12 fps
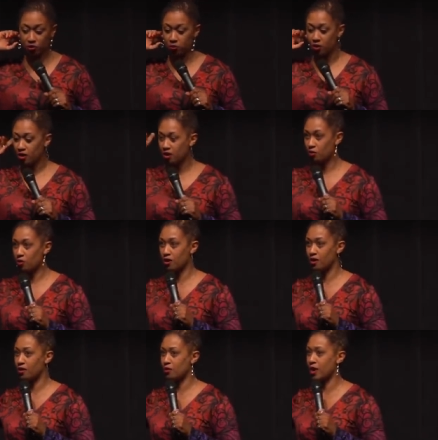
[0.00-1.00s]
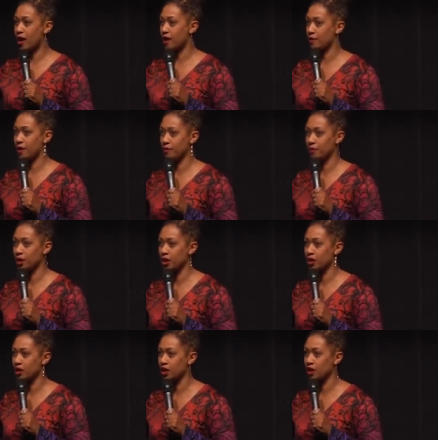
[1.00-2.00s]
where, where, where I am
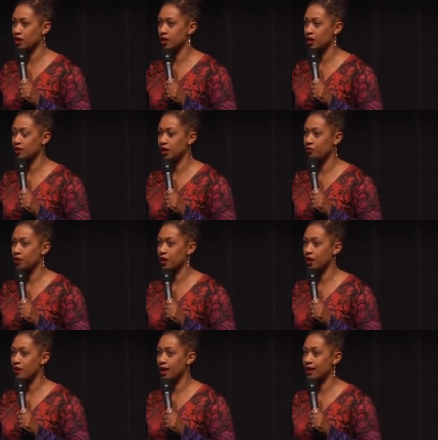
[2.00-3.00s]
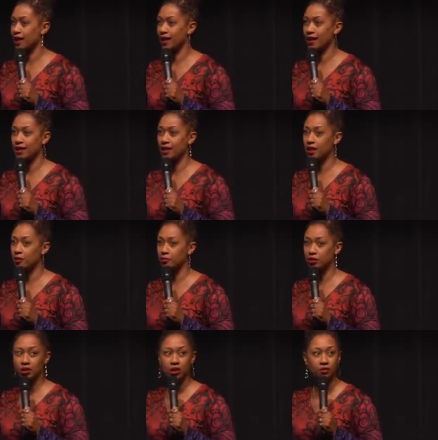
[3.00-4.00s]
in, in, in life right now. I, I can't
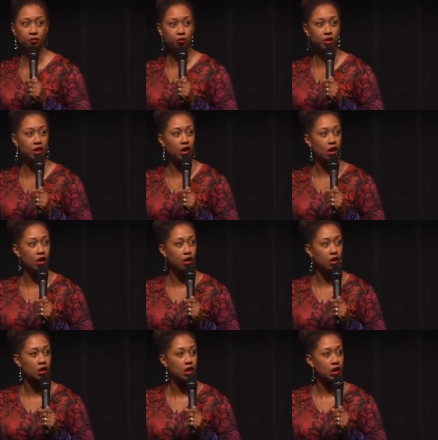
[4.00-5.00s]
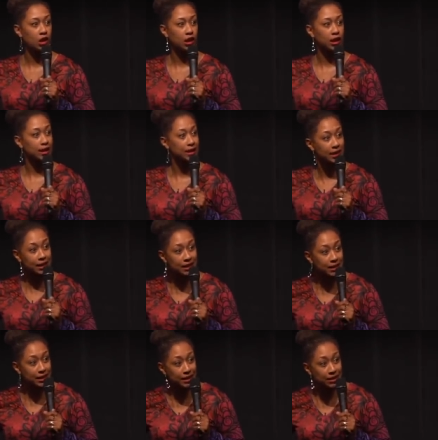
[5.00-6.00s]
believe we are like
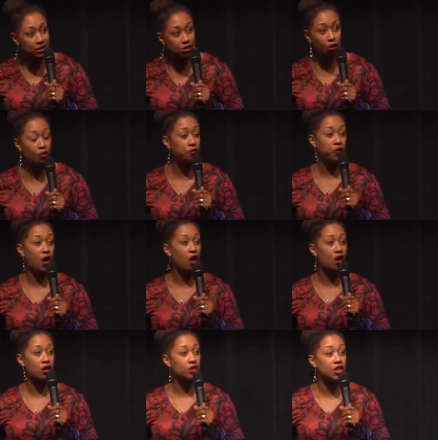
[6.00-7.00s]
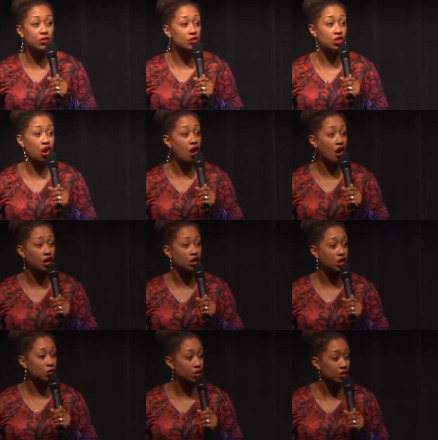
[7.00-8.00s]
so far. The year's gone.
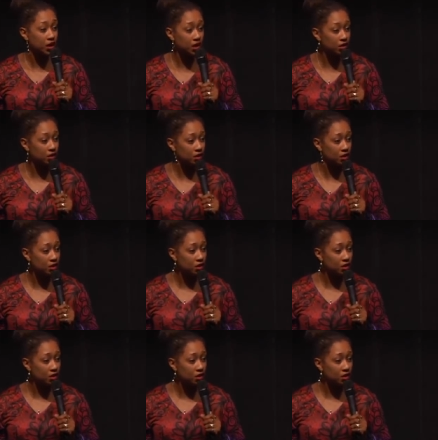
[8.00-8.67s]
Like we're in